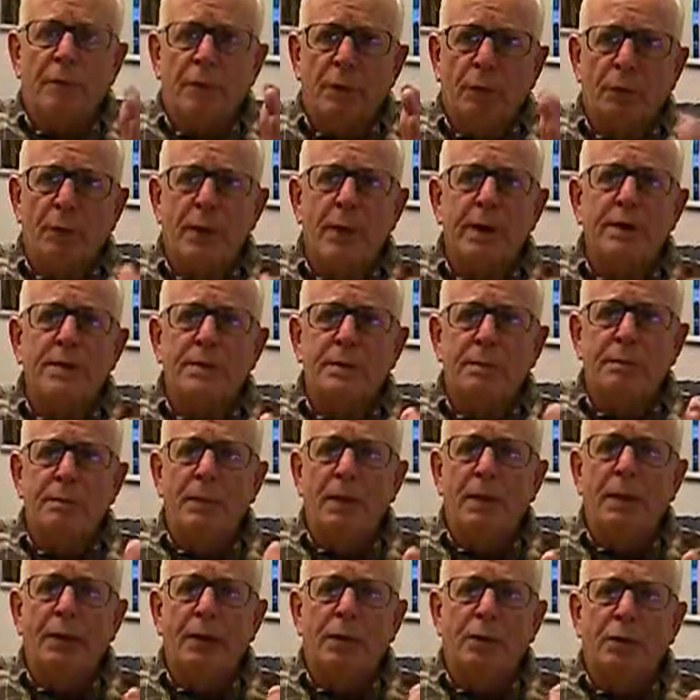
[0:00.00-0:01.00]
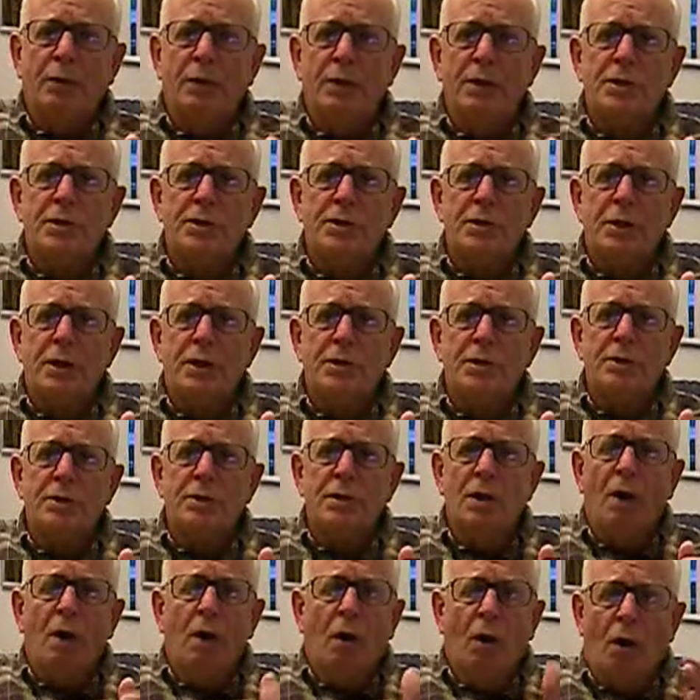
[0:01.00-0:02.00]
The reason many Christians
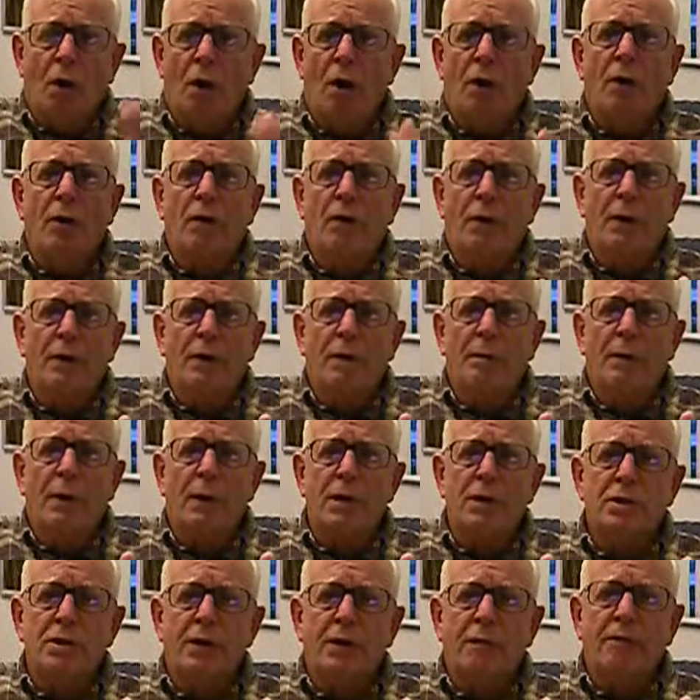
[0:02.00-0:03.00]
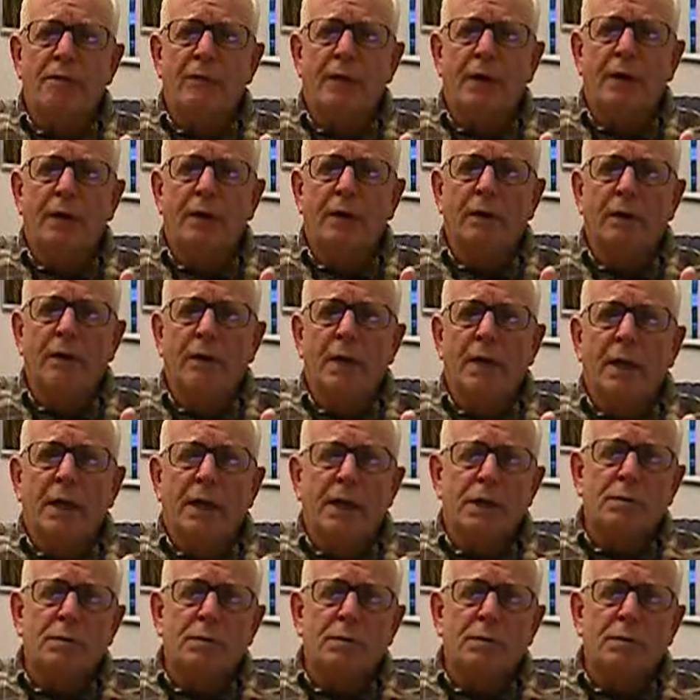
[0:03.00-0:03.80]
aren't on the mission field